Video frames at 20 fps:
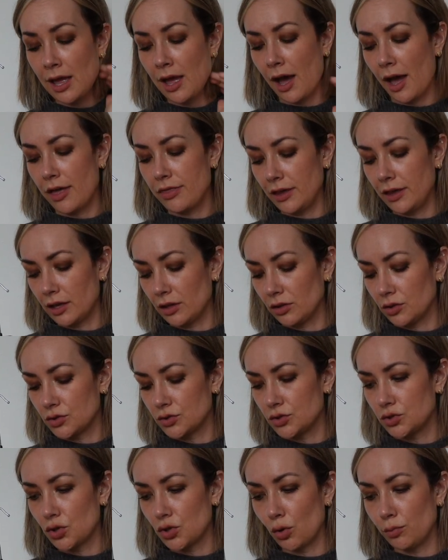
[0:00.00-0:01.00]
I think it
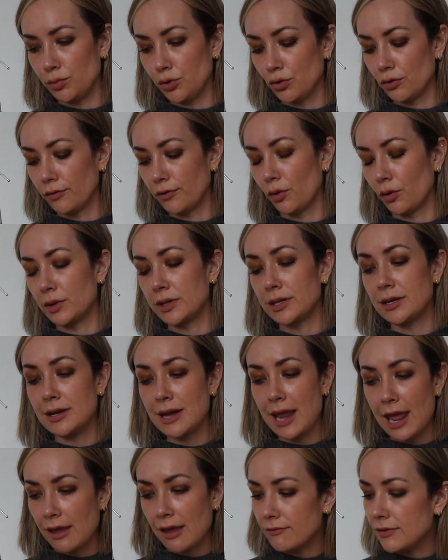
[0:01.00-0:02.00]
looks so beautiful with
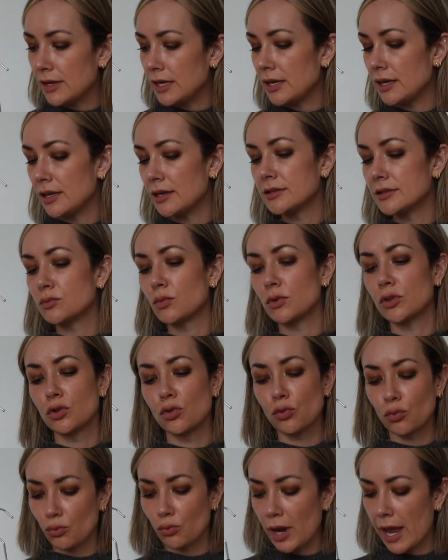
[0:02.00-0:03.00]
navies, with
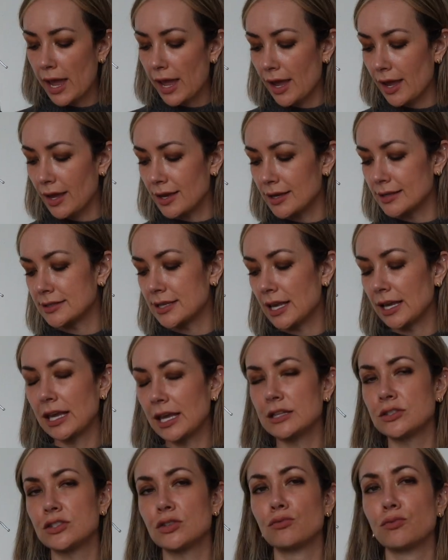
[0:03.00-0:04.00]
grays. Like
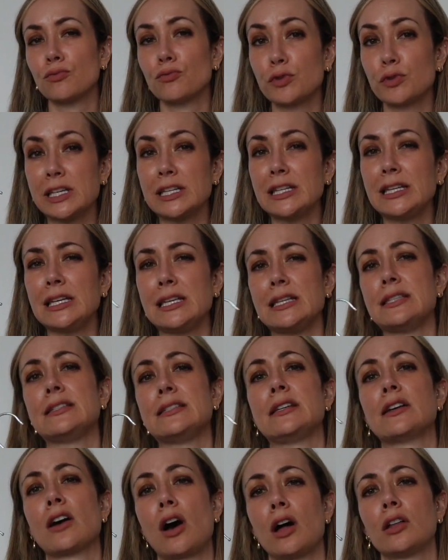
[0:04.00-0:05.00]
it's a really
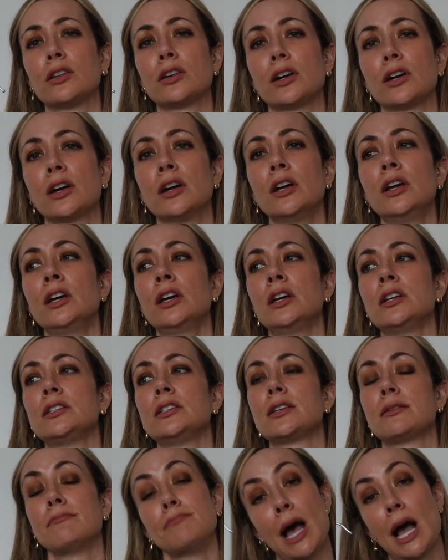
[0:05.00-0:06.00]
easy color
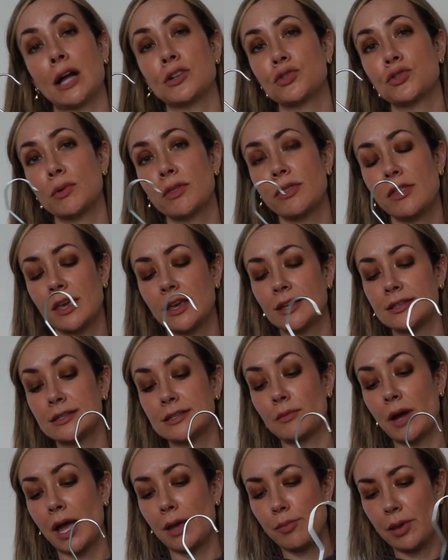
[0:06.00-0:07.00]
to match with things
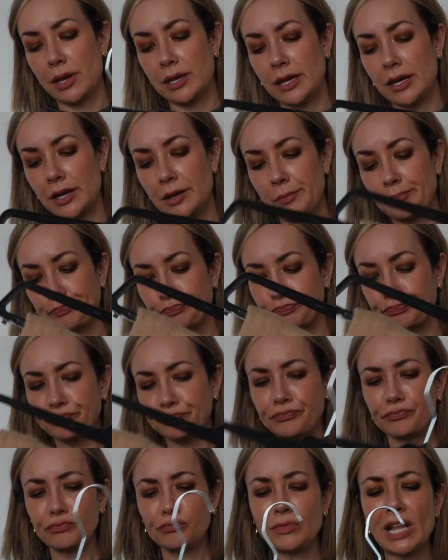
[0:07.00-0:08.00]
in my opinion.
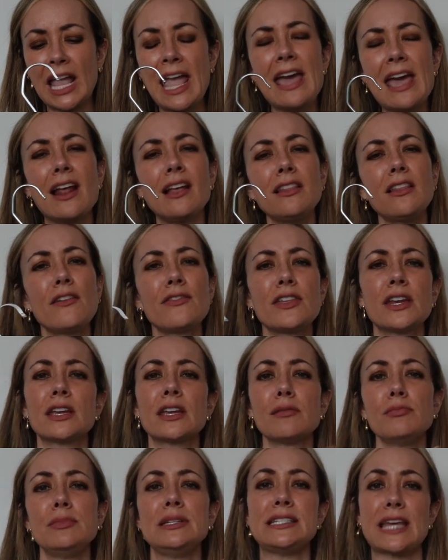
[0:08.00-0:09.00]
And I love that it
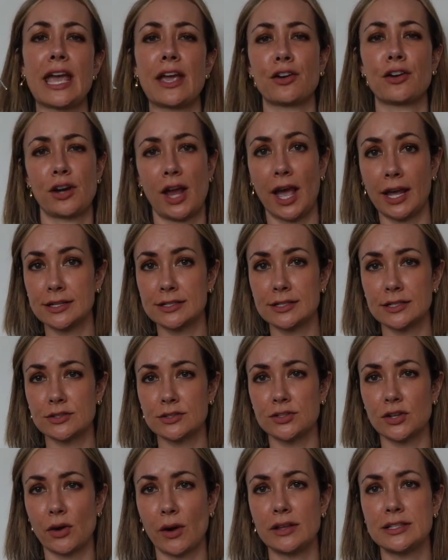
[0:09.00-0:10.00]
can be day or night.
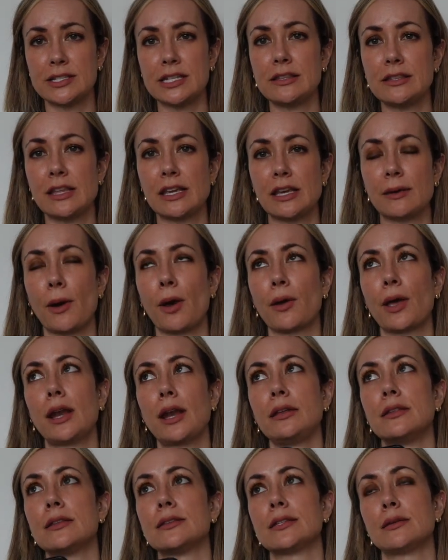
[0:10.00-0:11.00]
So I did think about
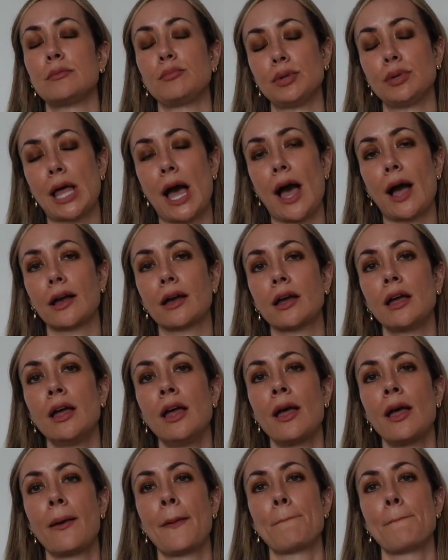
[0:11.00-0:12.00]
getting this in black,
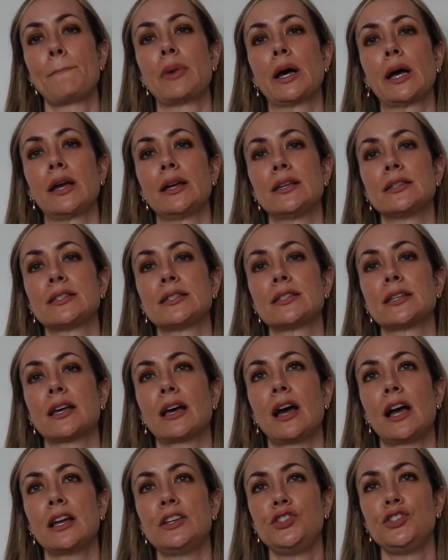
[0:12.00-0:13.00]
but
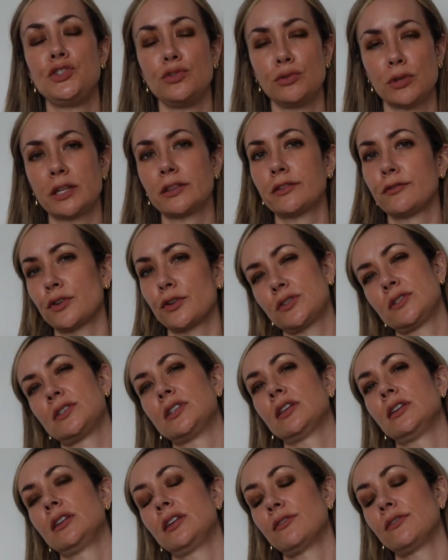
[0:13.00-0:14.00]
I do like the
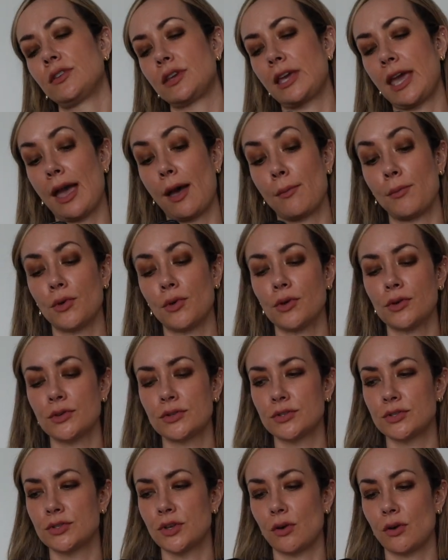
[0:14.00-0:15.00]
versatility of the camel.
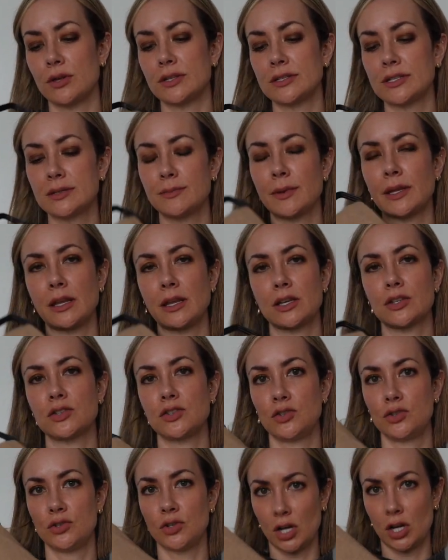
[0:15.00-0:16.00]
So this has been like
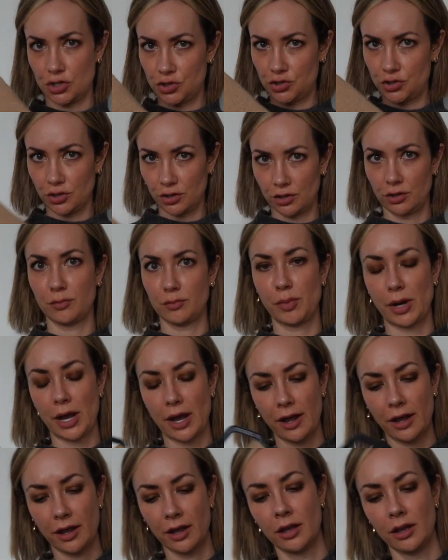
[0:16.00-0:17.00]
such a good
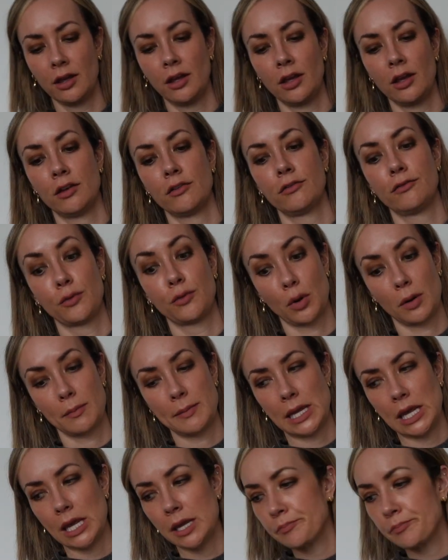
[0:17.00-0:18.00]
buy for
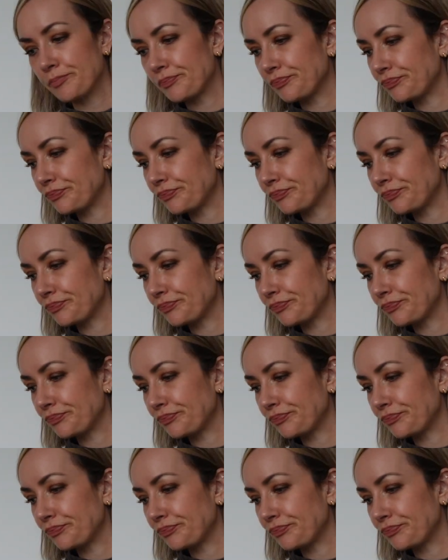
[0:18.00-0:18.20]
me.